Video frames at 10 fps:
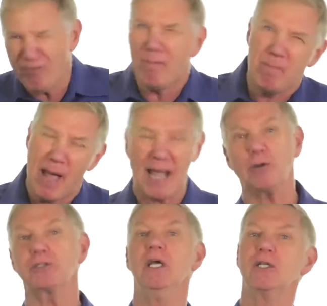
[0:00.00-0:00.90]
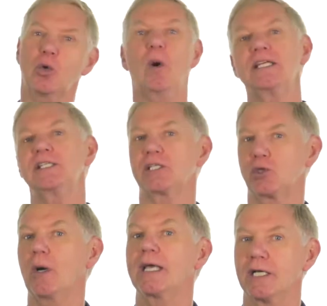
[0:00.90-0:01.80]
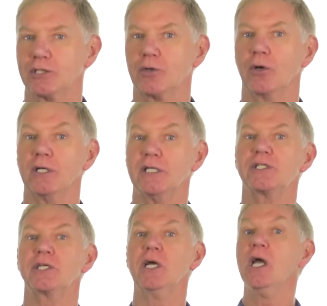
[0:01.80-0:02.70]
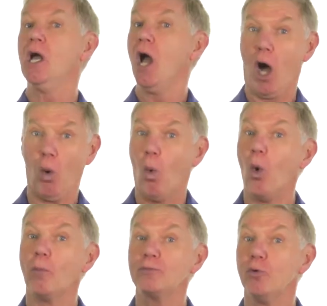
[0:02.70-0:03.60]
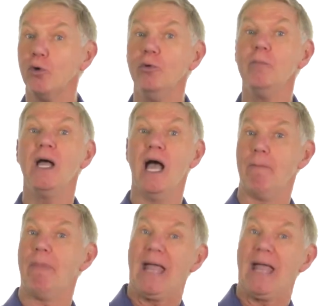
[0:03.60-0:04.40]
of about 26-28 degrees. A warmed room, a